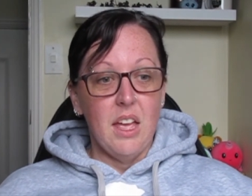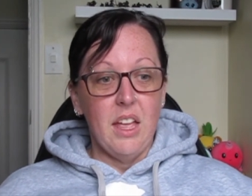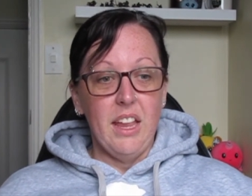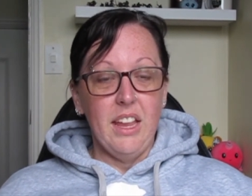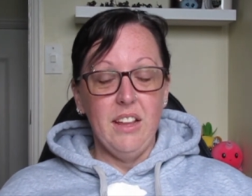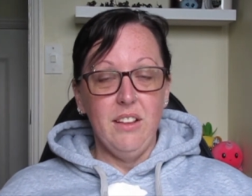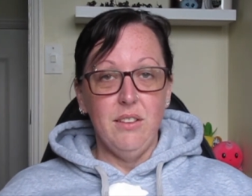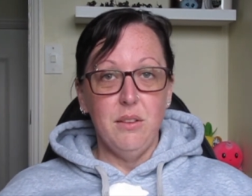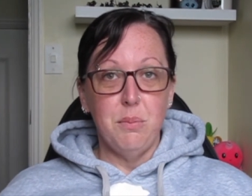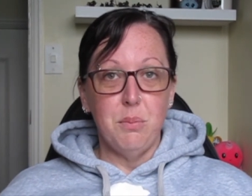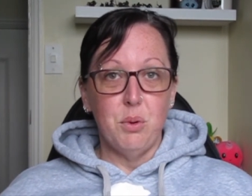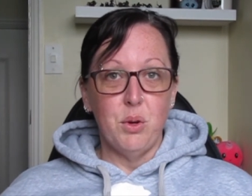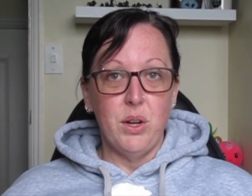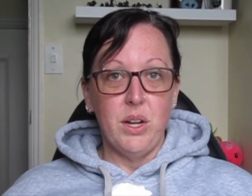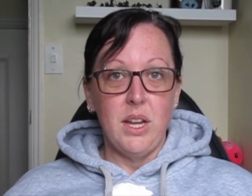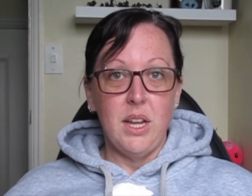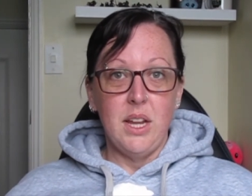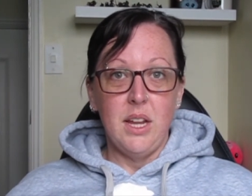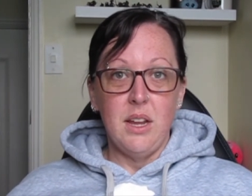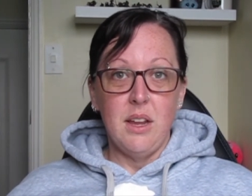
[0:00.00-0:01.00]
he's a
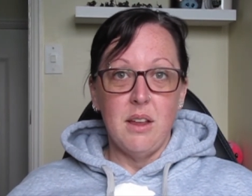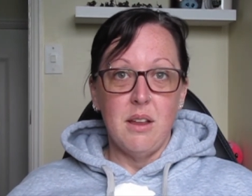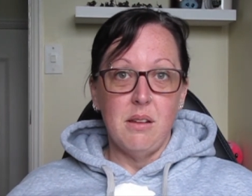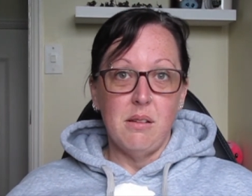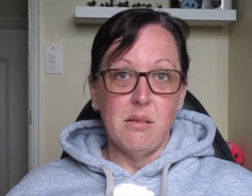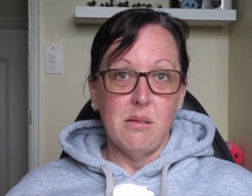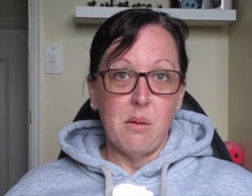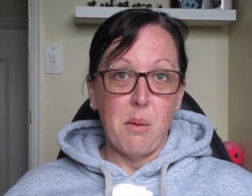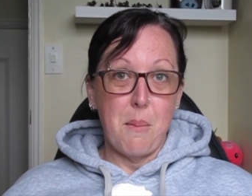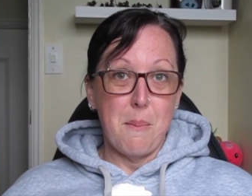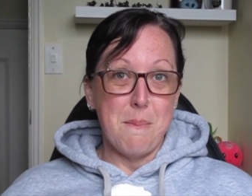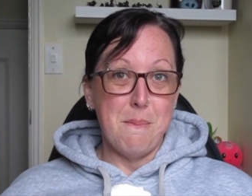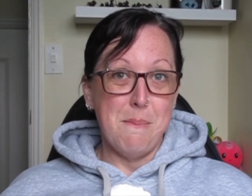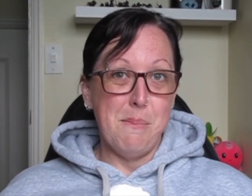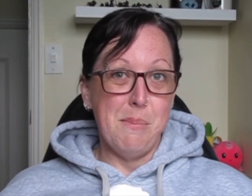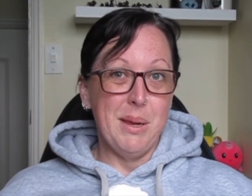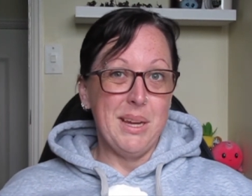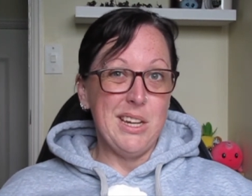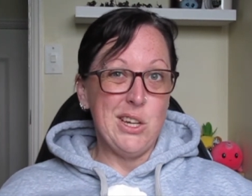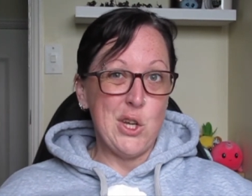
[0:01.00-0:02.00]
pretty
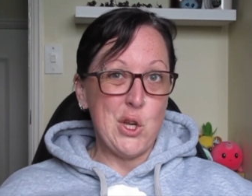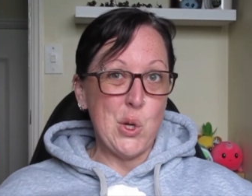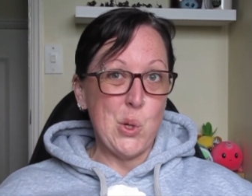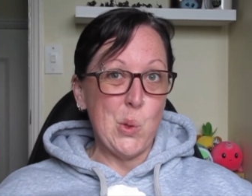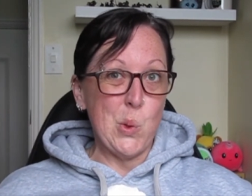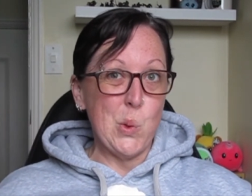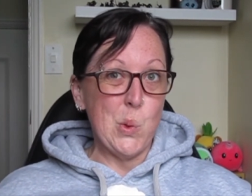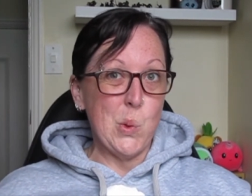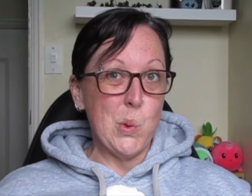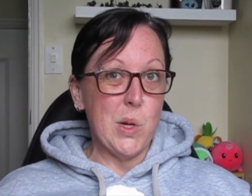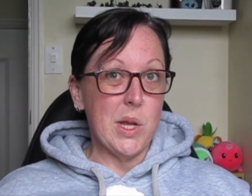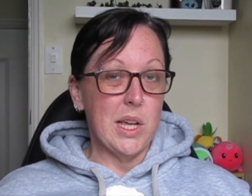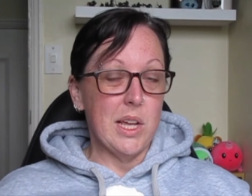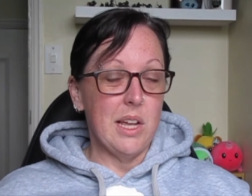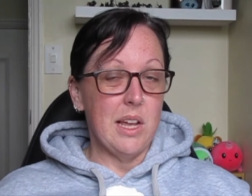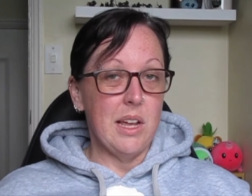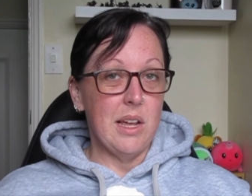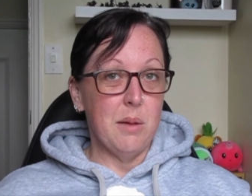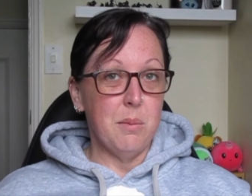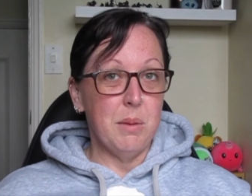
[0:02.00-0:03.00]
big dude
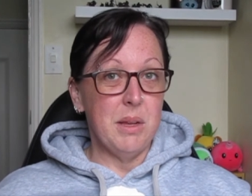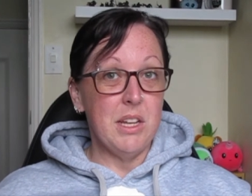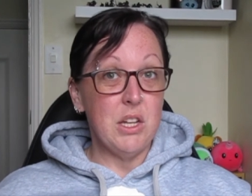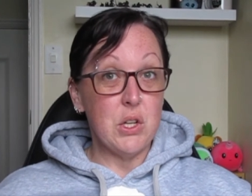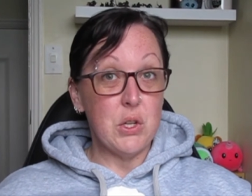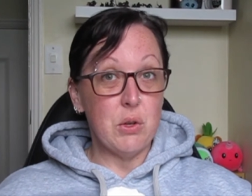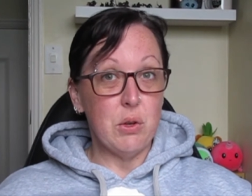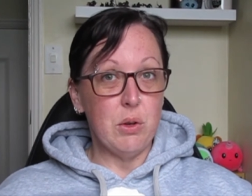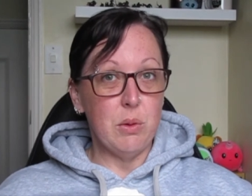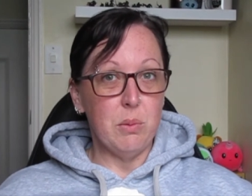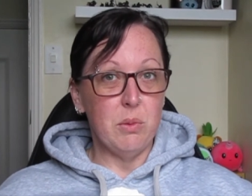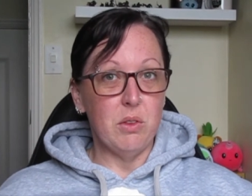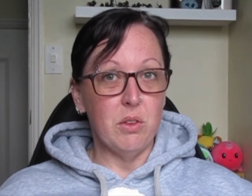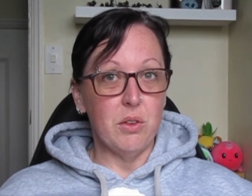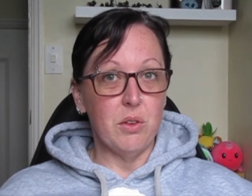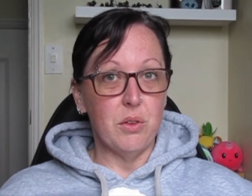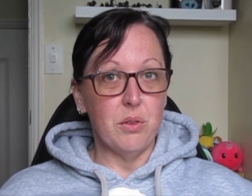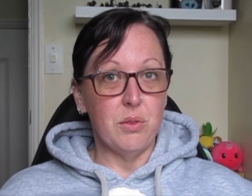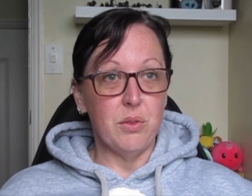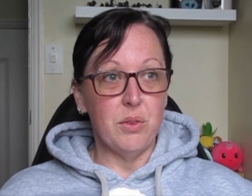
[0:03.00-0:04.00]
um, in terms
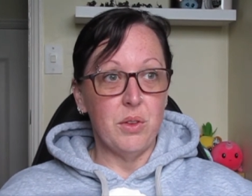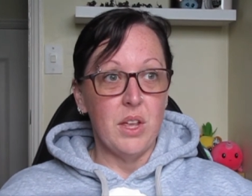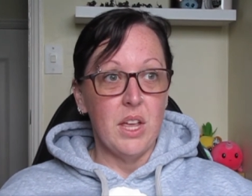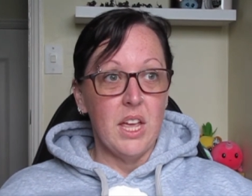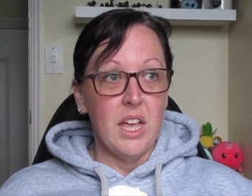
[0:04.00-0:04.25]
of